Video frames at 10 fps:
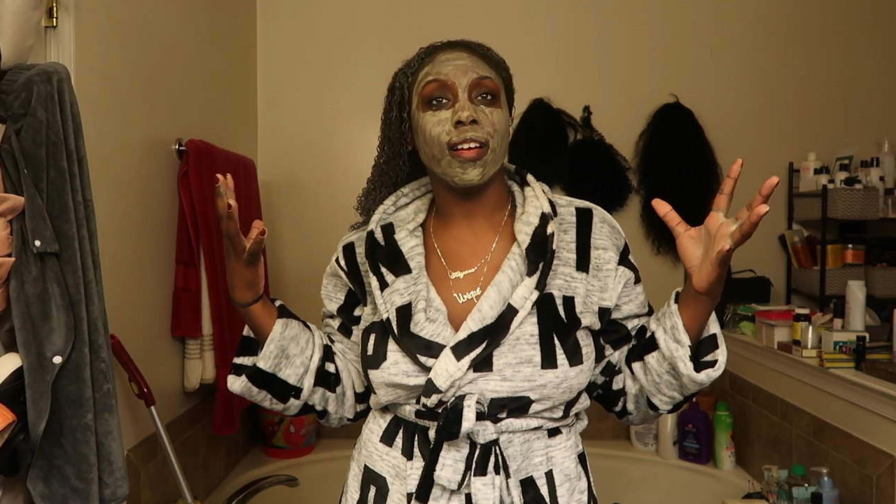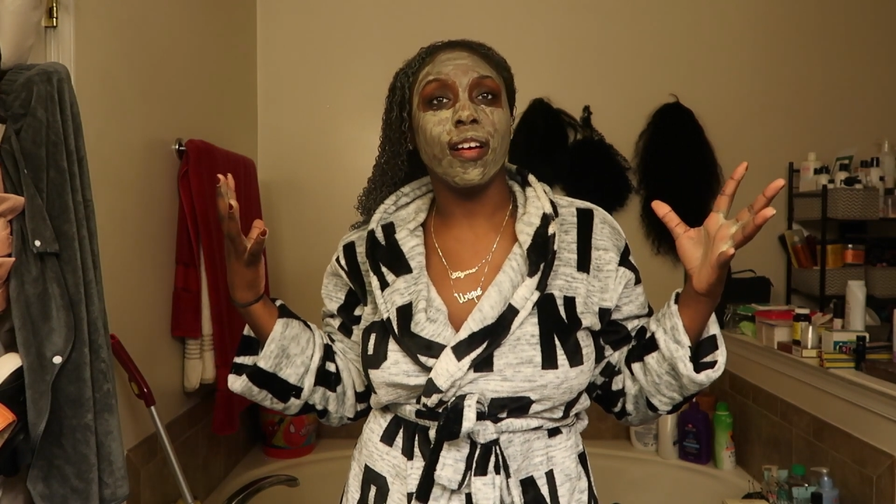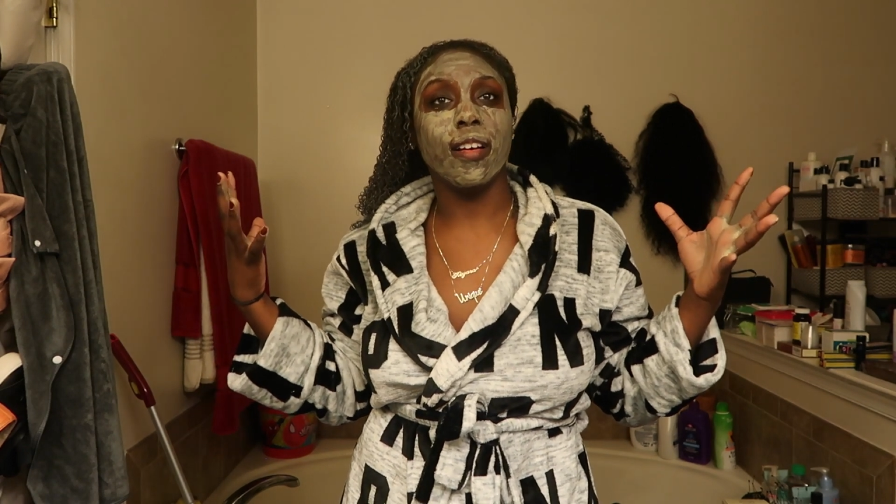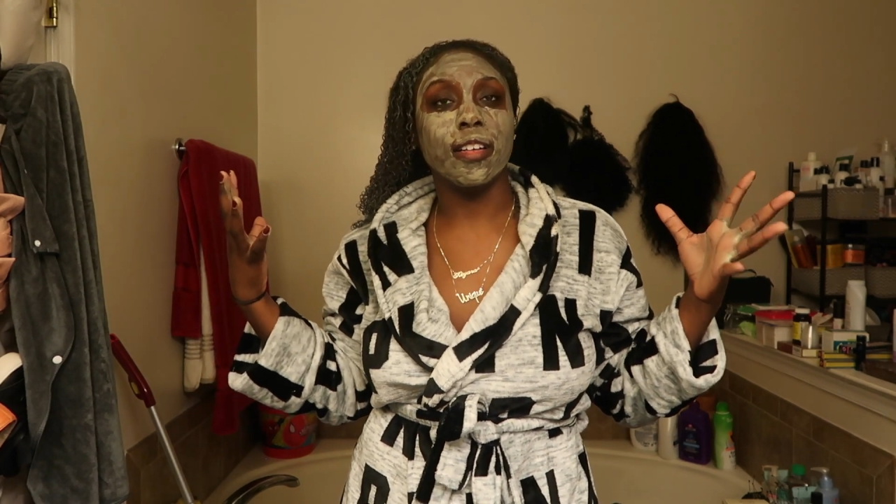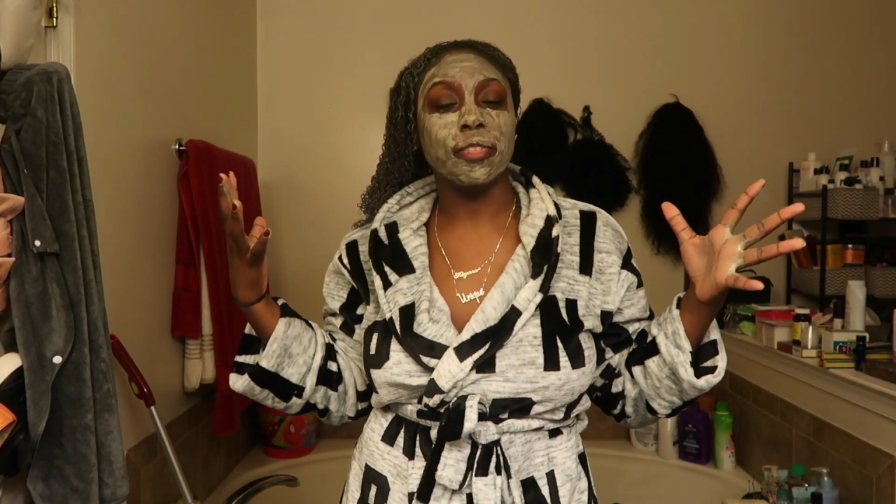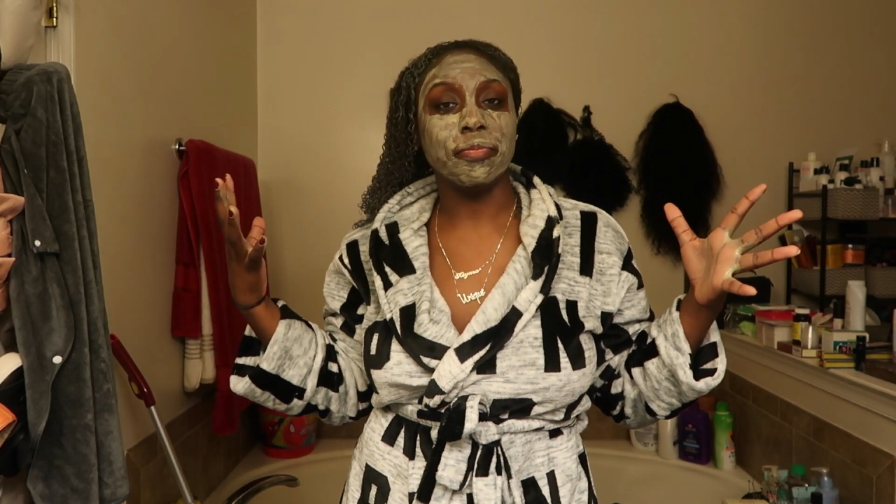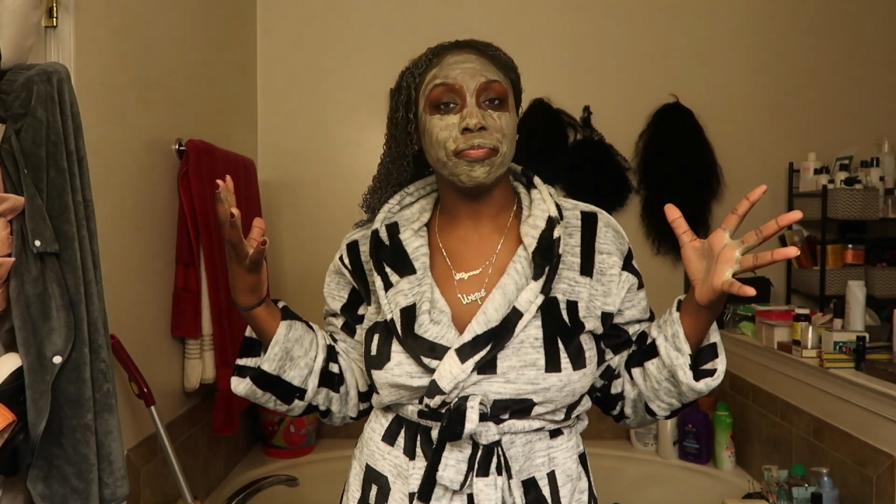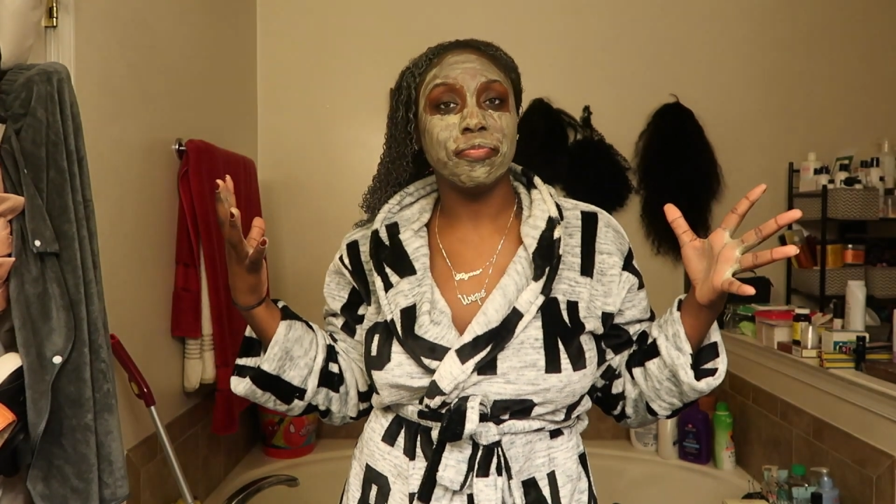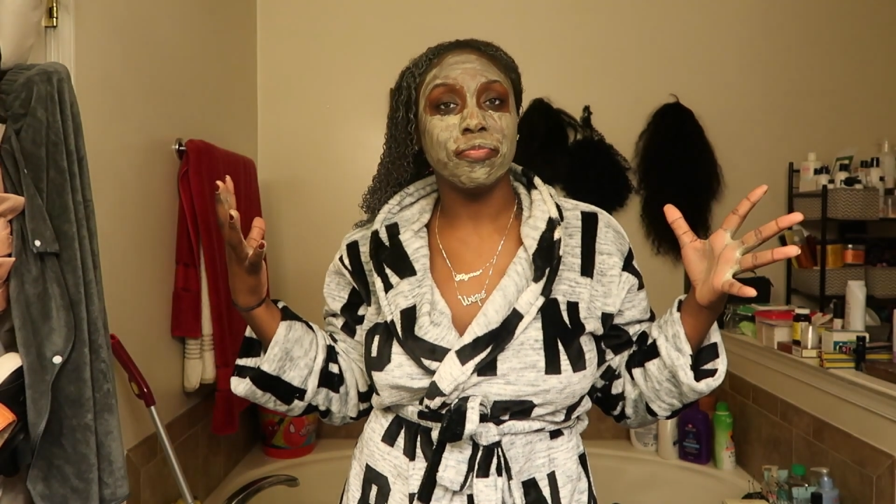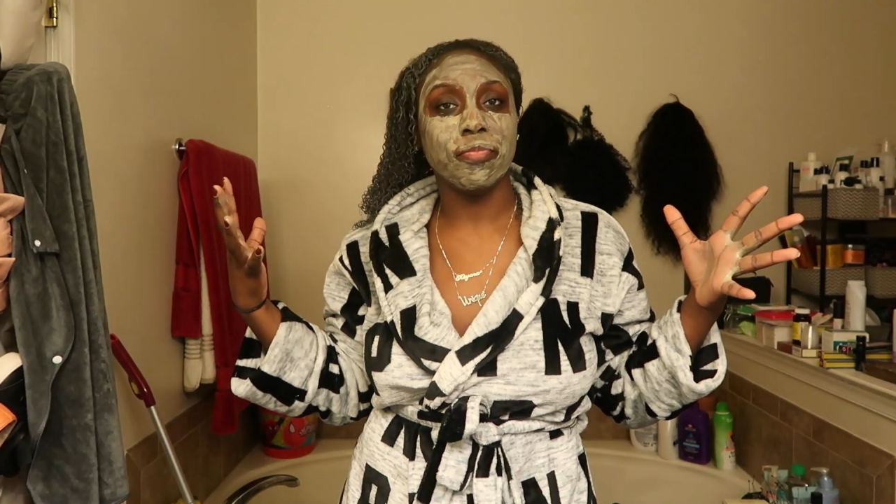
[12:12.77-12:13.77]

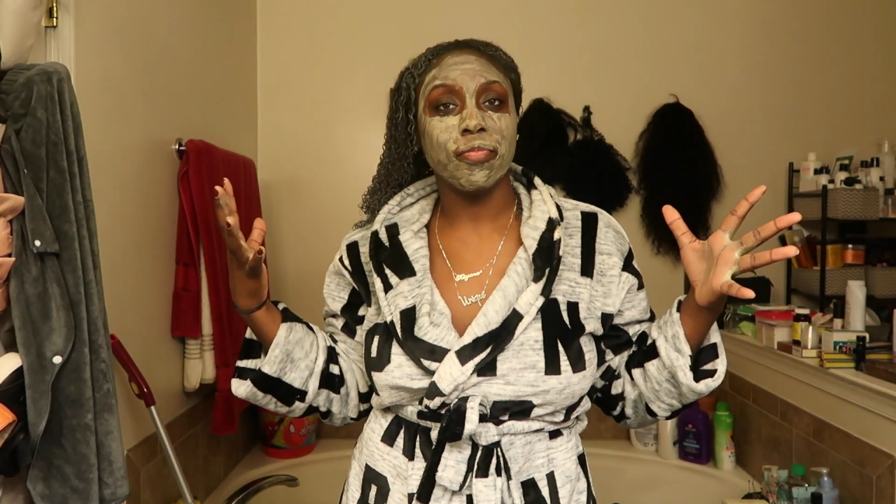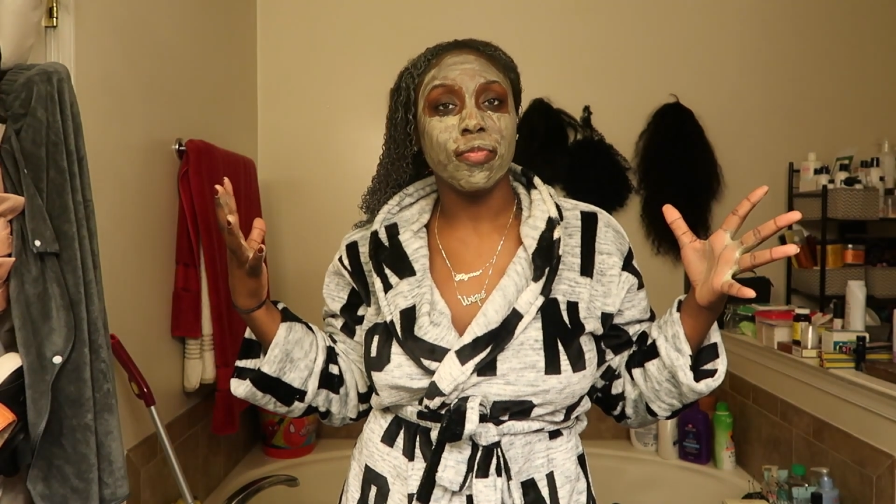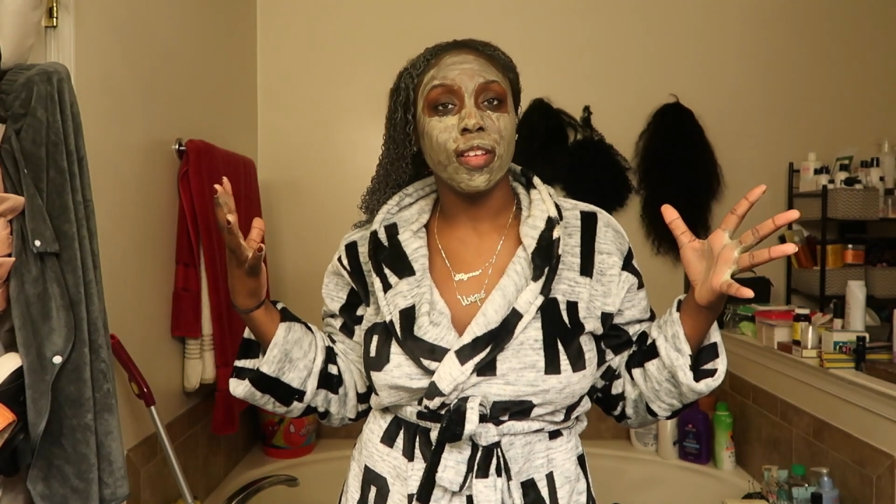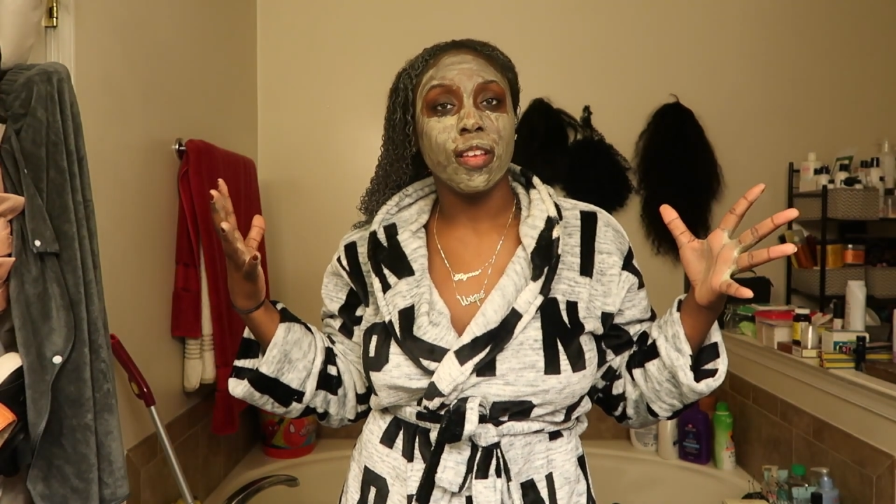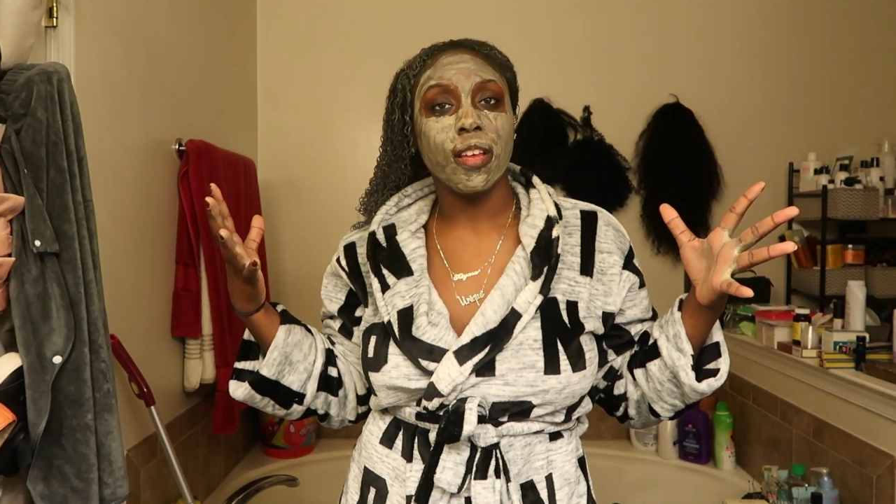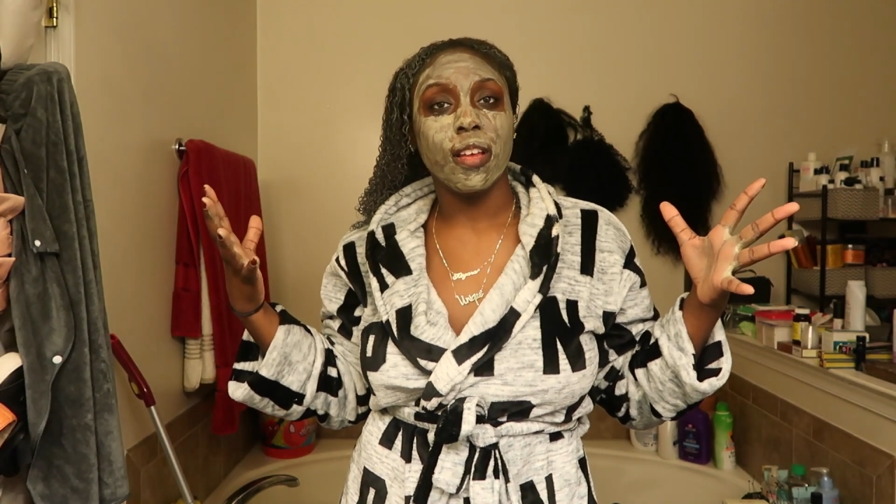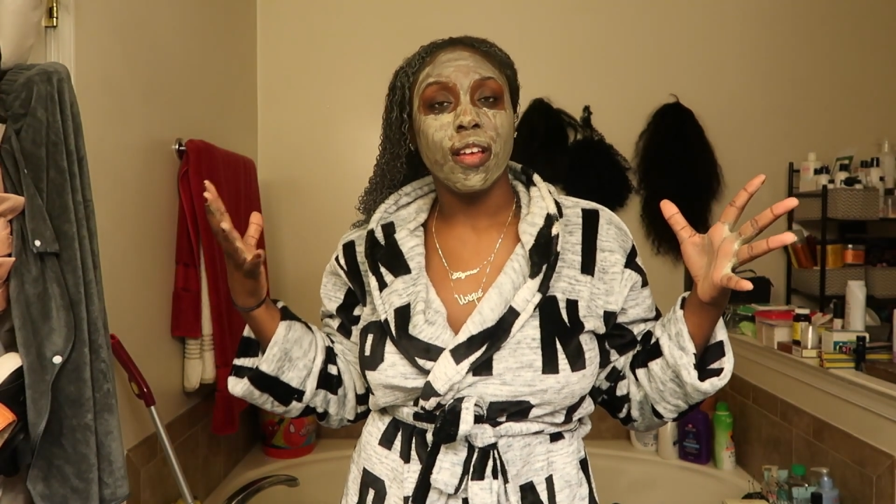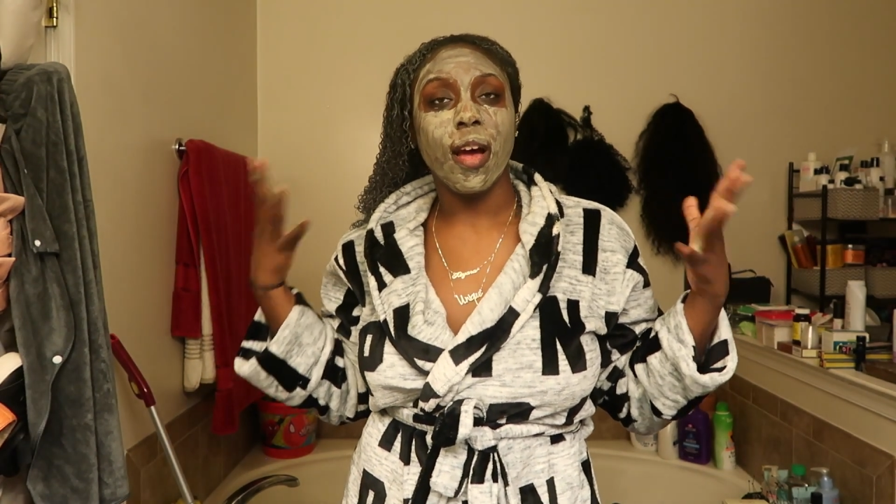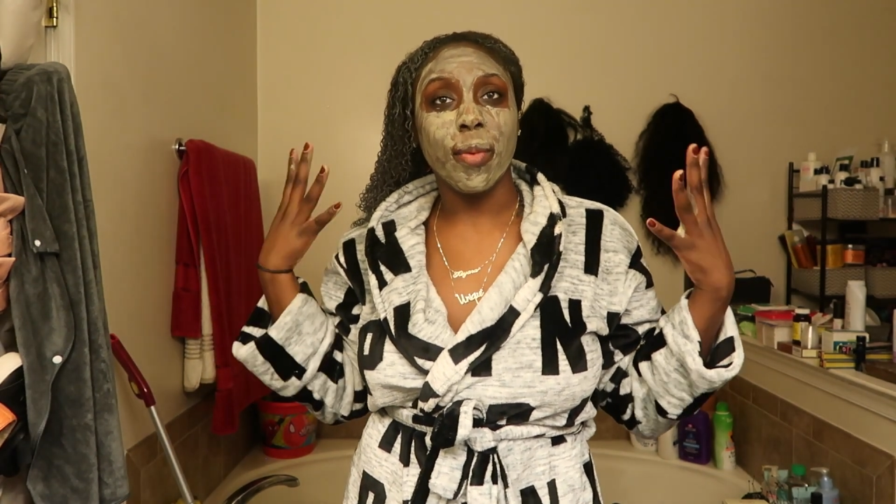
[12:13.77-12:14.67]
how